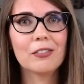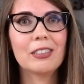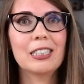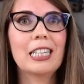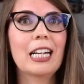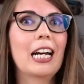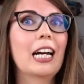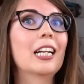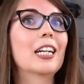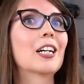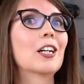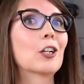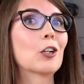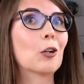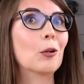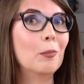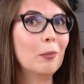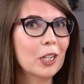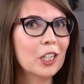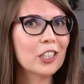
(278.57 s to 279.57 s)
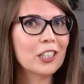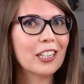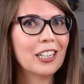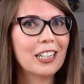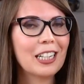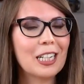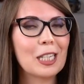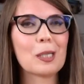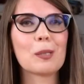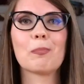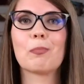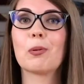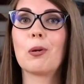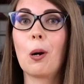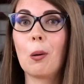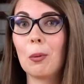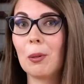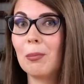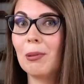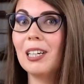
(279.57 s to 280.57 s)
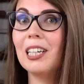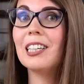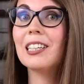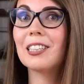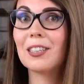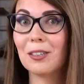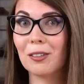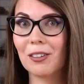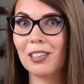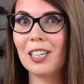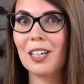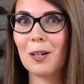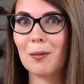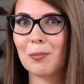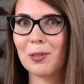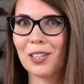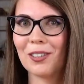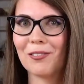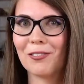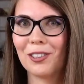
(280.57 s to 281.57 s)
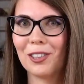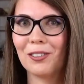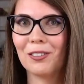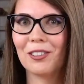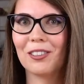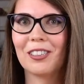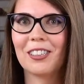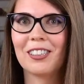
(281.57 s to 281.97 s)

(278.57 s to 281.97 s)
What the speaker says: then a commission is probably the only option for you.